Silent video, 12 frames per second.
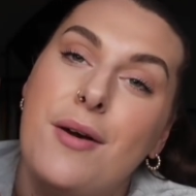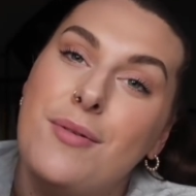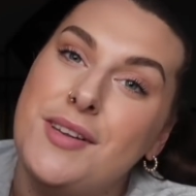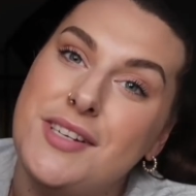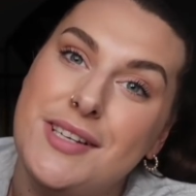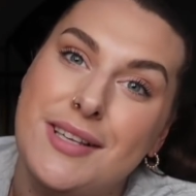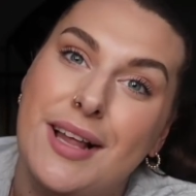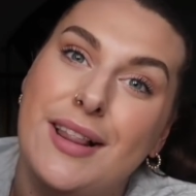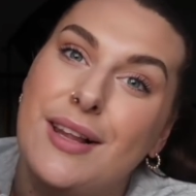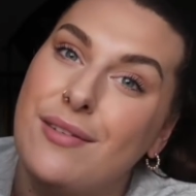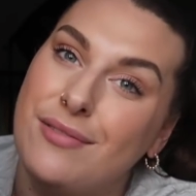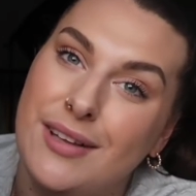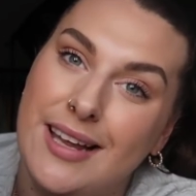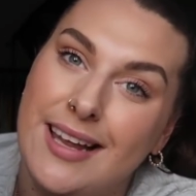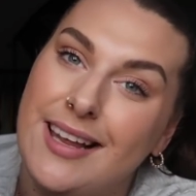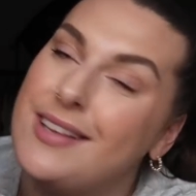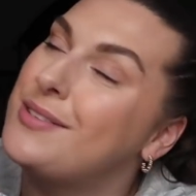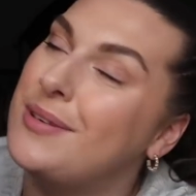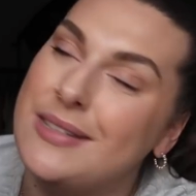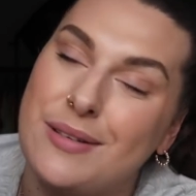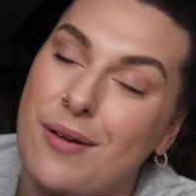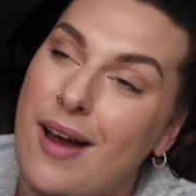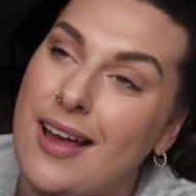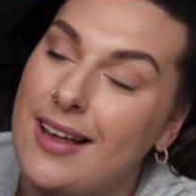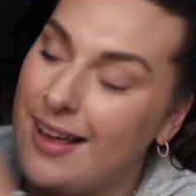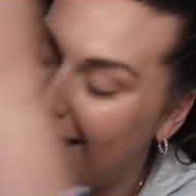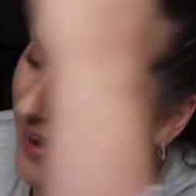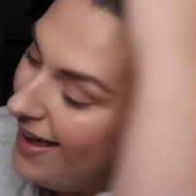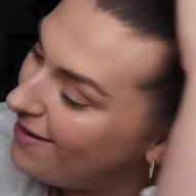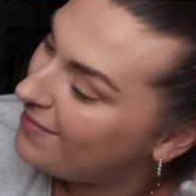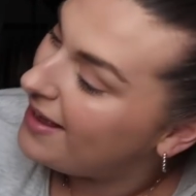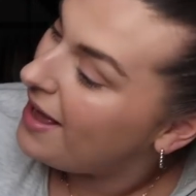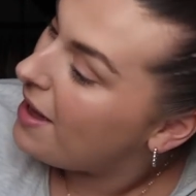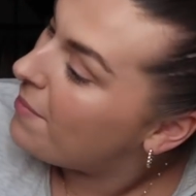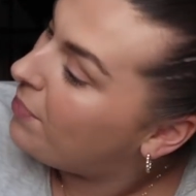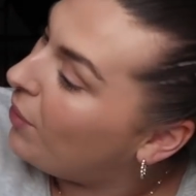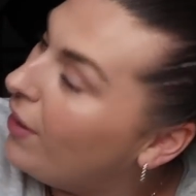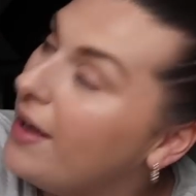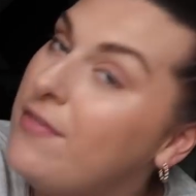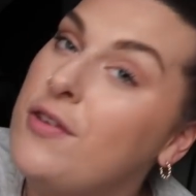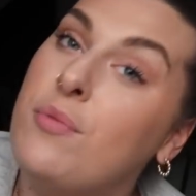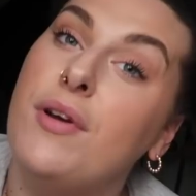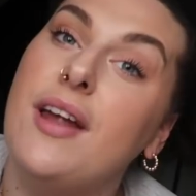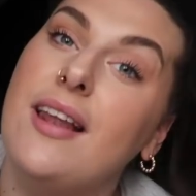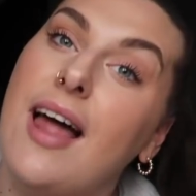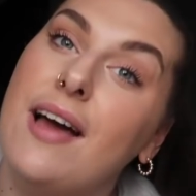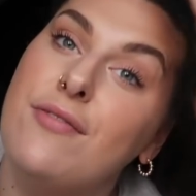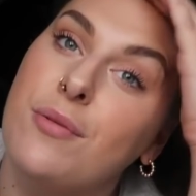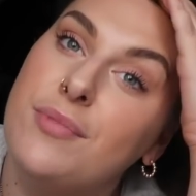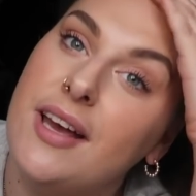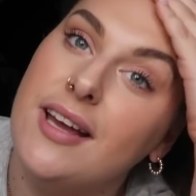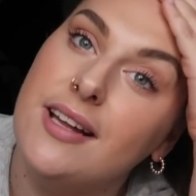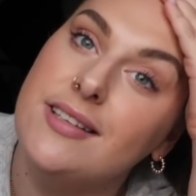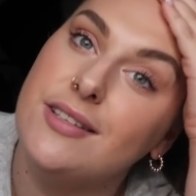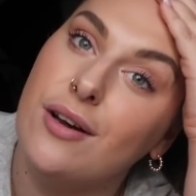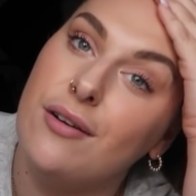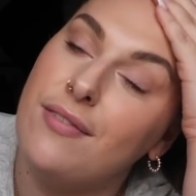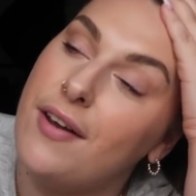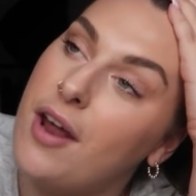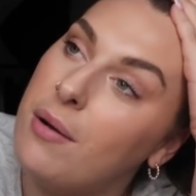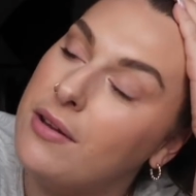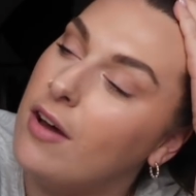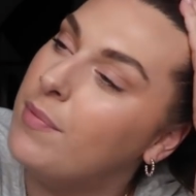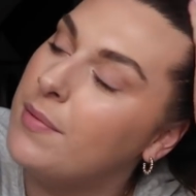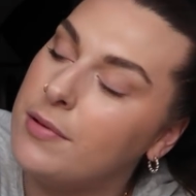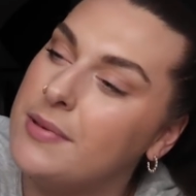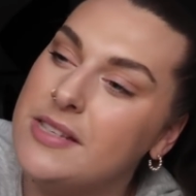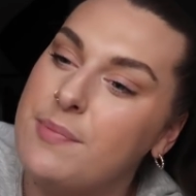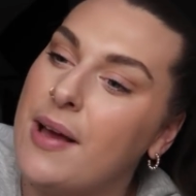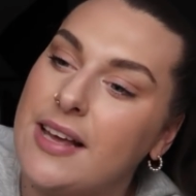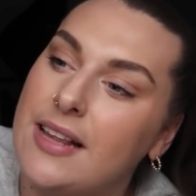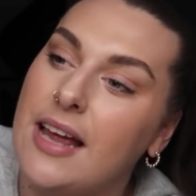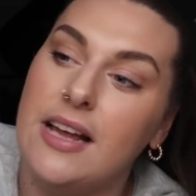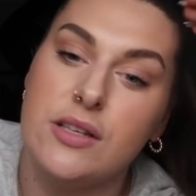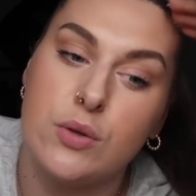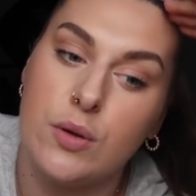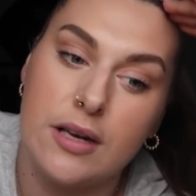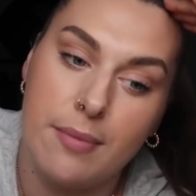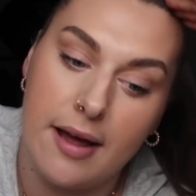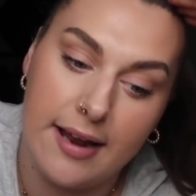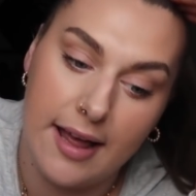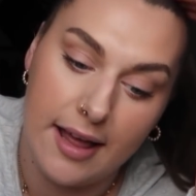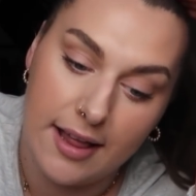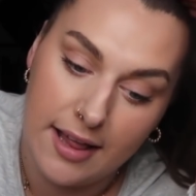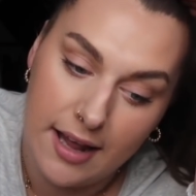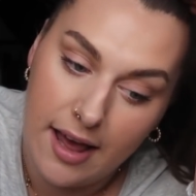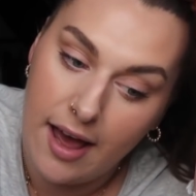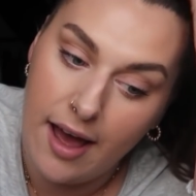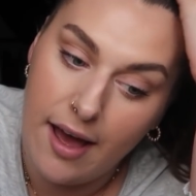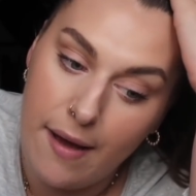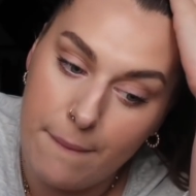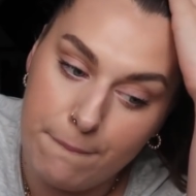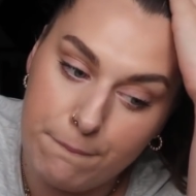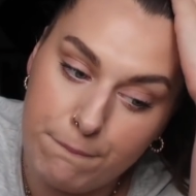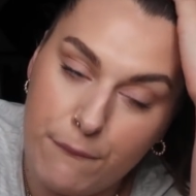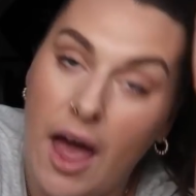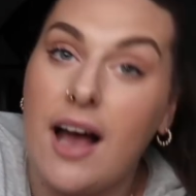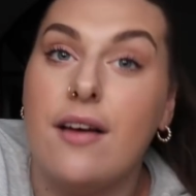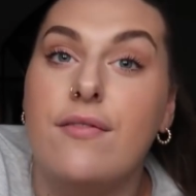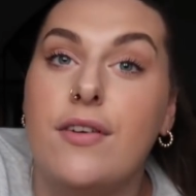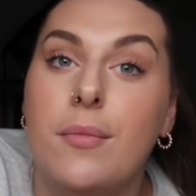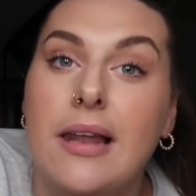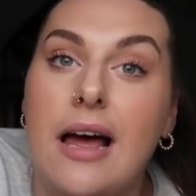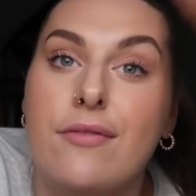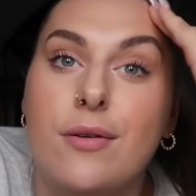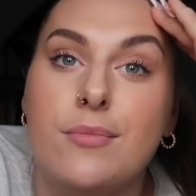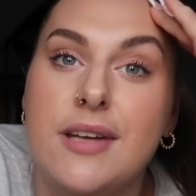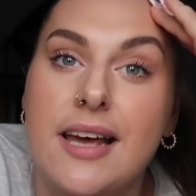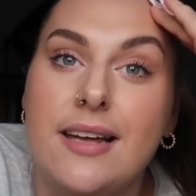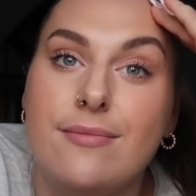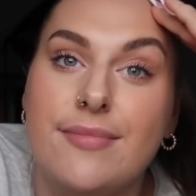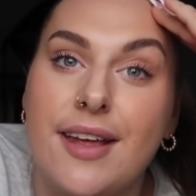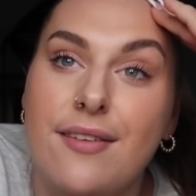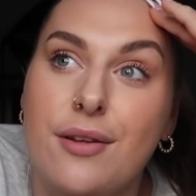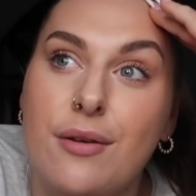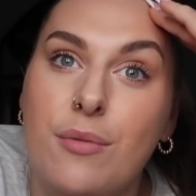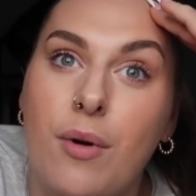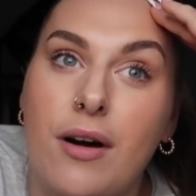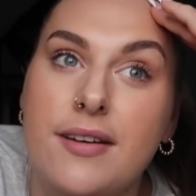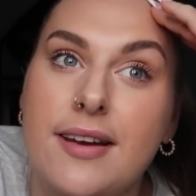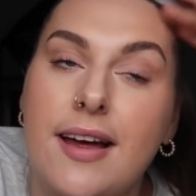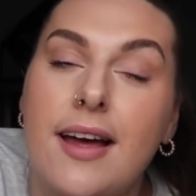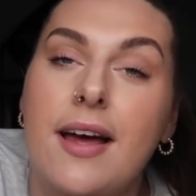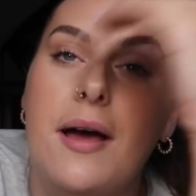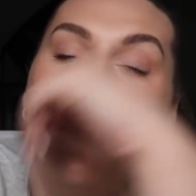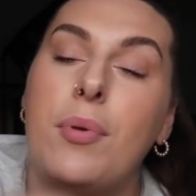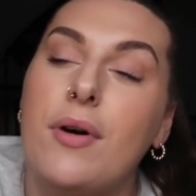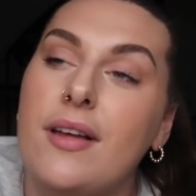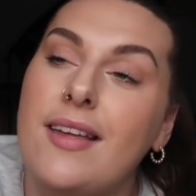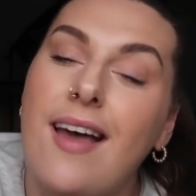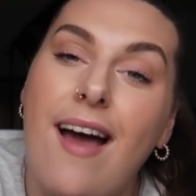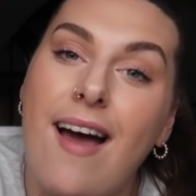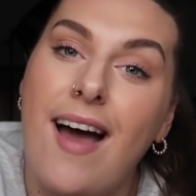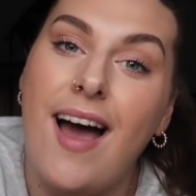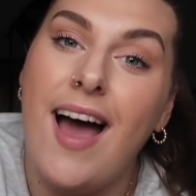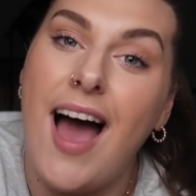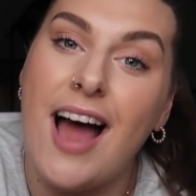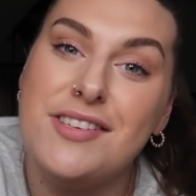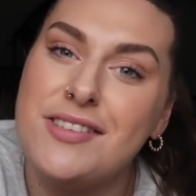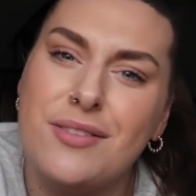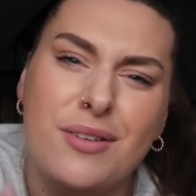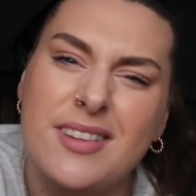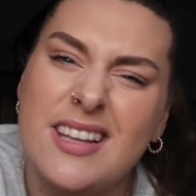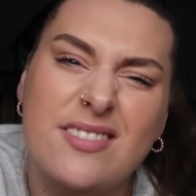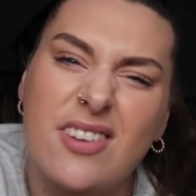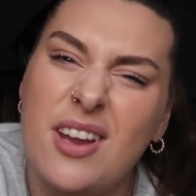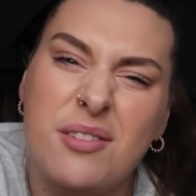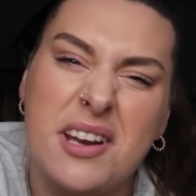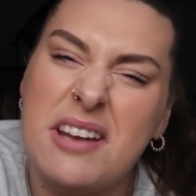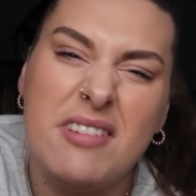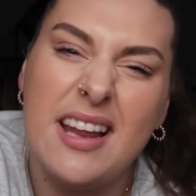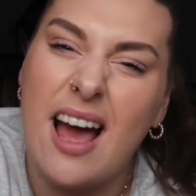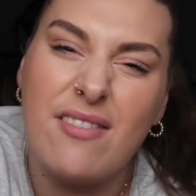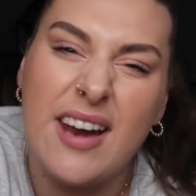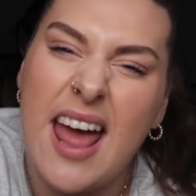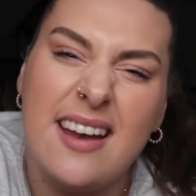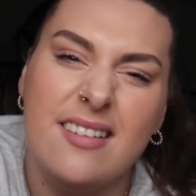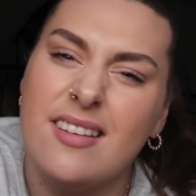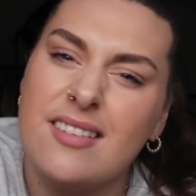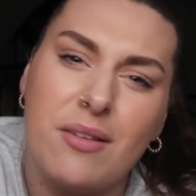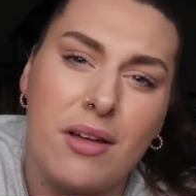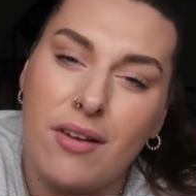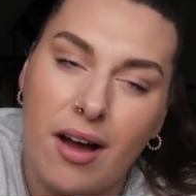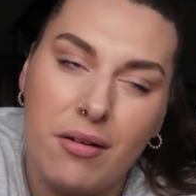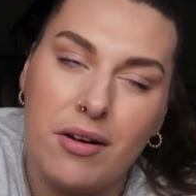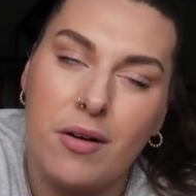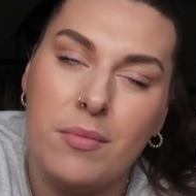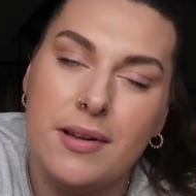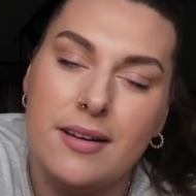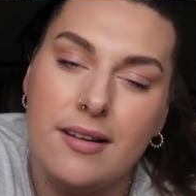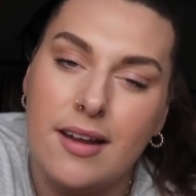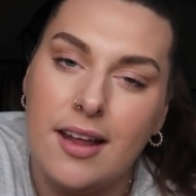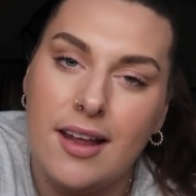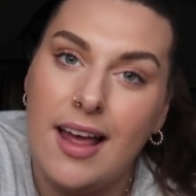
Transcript: which is lovely, it's always great. But if you want a life update and stuff, I know a lot of people have been speculating, talking about it. I can film a life update if you want. But yeah, I just thought this video didn't really have an end, so I thought I would come and